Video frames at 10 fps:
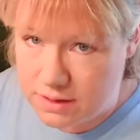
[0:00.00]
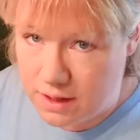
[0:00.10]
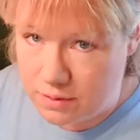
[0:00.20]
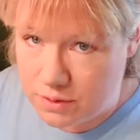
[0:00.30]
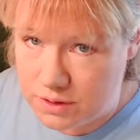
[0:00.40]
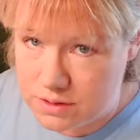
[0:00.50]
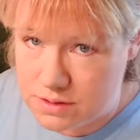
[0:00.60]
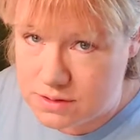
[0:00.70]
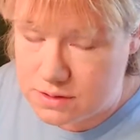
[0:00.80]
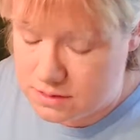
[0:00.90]
that where you
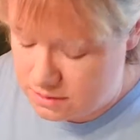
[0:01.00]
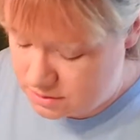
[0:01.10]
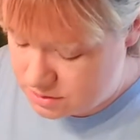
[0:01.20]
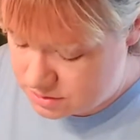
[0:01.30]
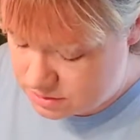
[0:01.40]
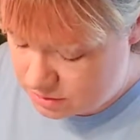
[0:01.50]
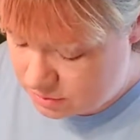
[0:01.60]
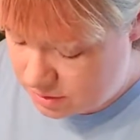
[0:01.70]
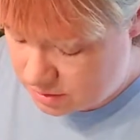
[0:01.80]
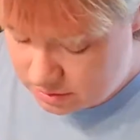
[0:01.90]
just don't
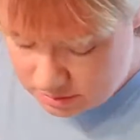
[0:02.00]
want to